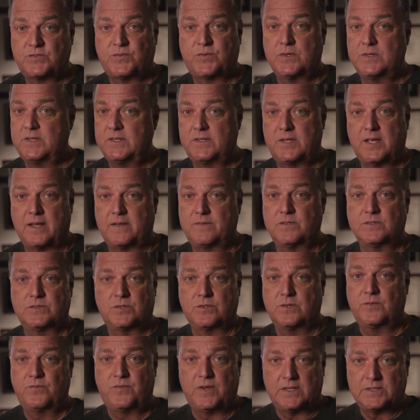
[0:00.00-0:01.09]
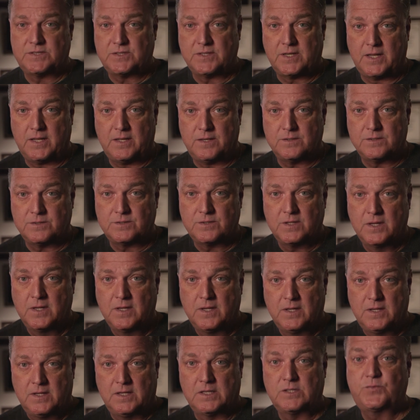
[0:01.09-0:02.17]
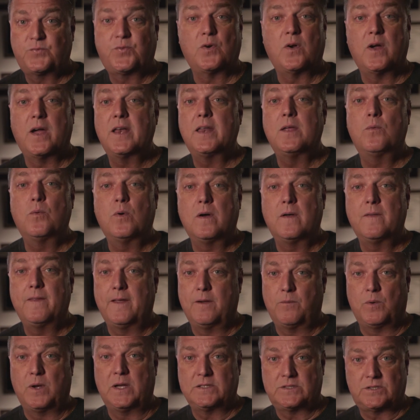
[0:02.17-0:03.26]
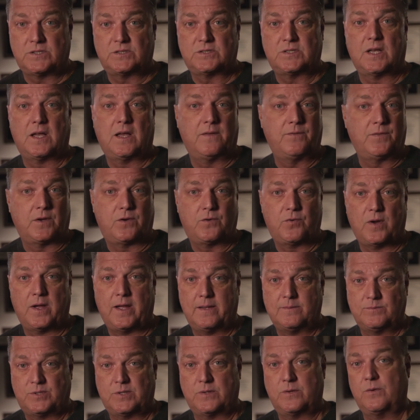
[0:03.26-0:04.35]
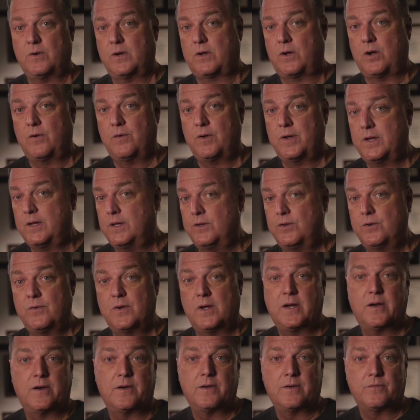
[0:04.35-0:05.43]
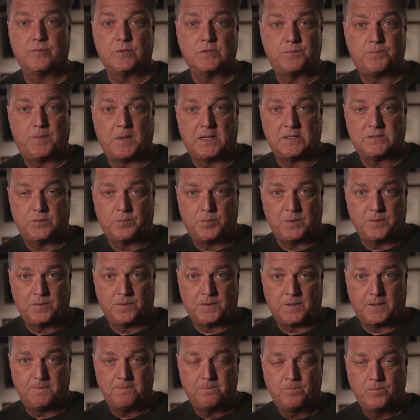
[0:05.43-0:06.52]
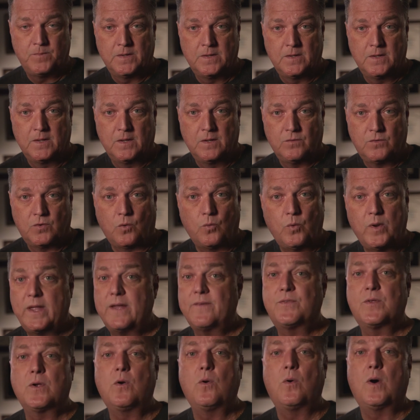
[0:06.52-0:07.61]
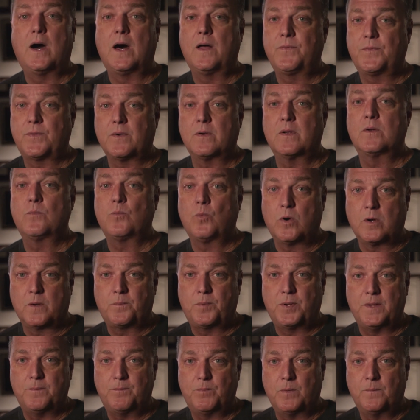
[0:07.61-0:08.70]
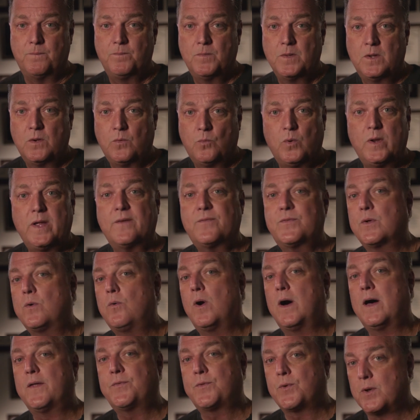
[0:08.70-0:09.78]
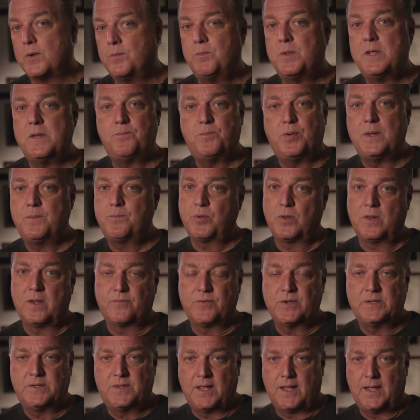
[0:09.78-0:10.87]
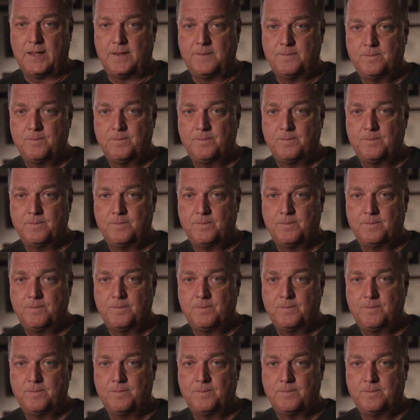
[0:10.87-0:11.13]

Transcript: for detectives or investigators, it's for anyone that wants to solve the crimes that are occurring in your area of responsibility. So we have to go out there and work people. We have to go out there and meet people every day.